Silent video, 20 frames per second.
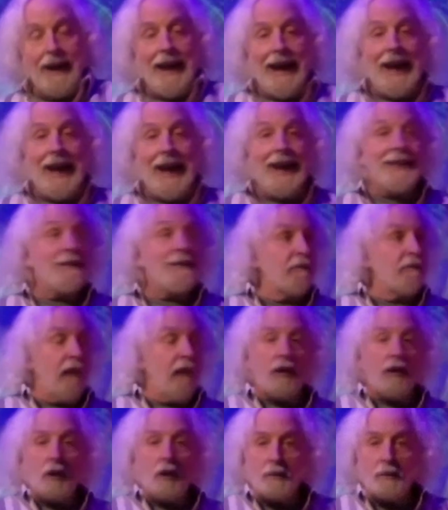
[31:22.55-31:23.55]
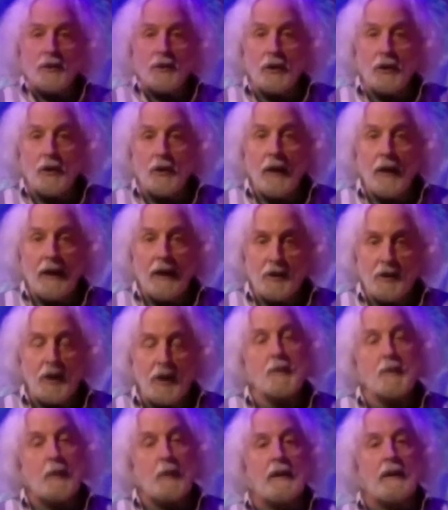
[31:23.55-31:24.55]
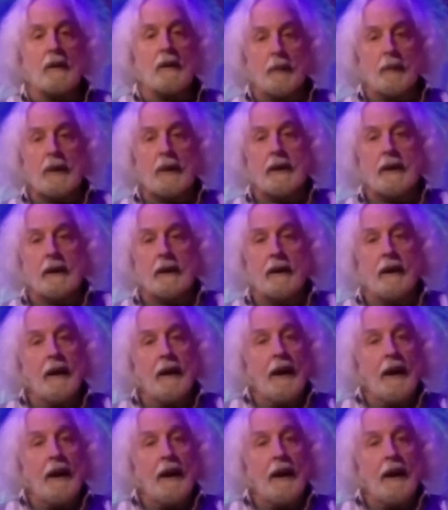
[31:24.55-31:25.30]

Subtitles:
and Volume 2 has just been completed.